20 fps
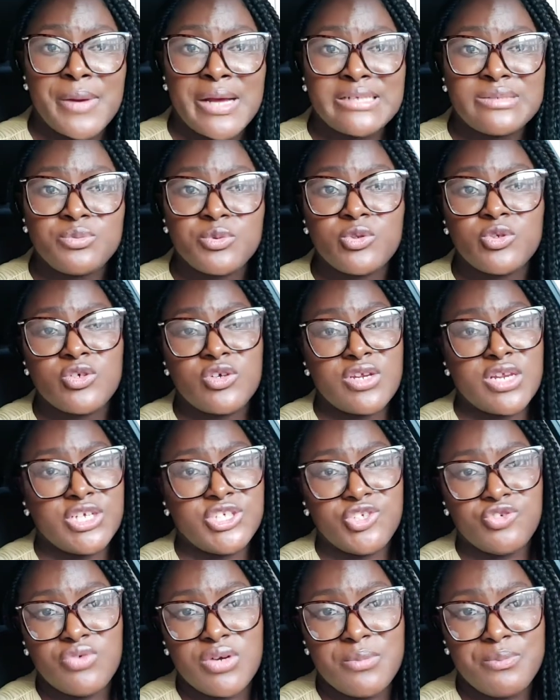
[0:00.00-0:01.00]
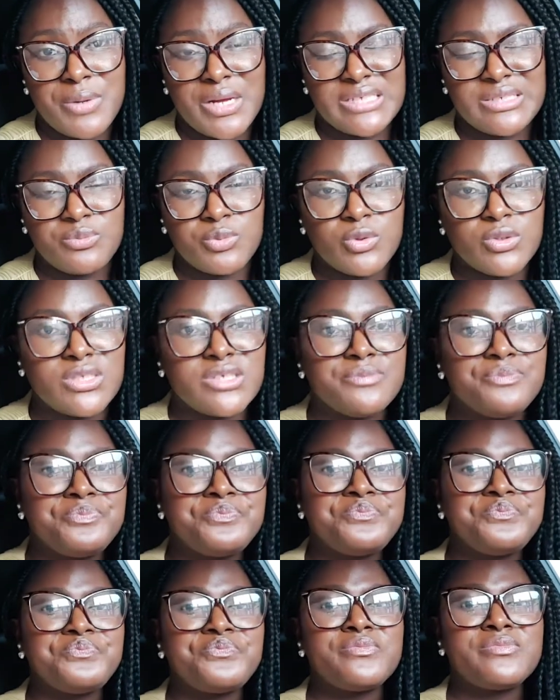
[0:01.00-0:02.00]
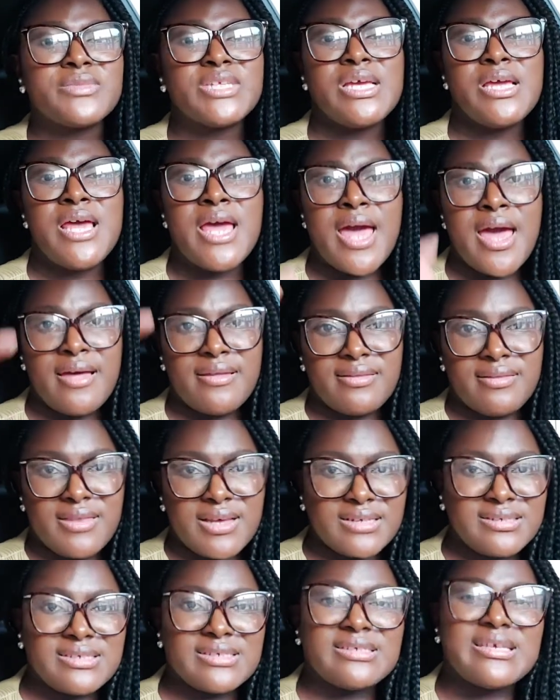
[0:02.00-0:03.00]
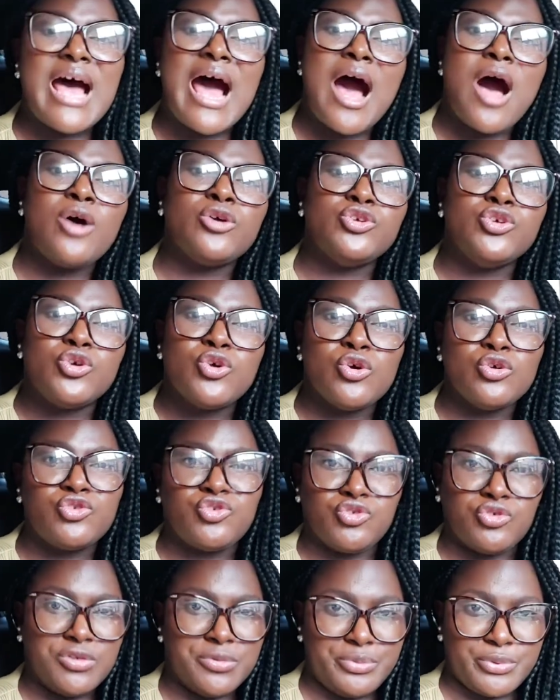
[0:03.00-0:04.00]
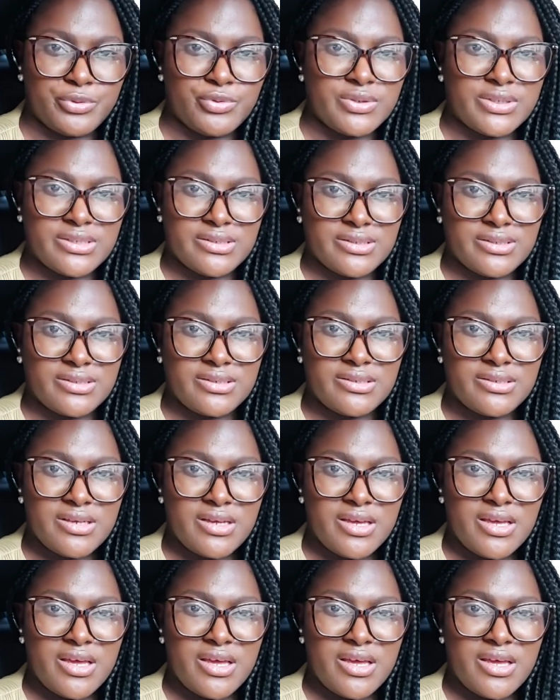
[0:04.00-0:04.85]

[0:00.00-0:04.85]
passport or a Nigerian passport, this is how you go through the process.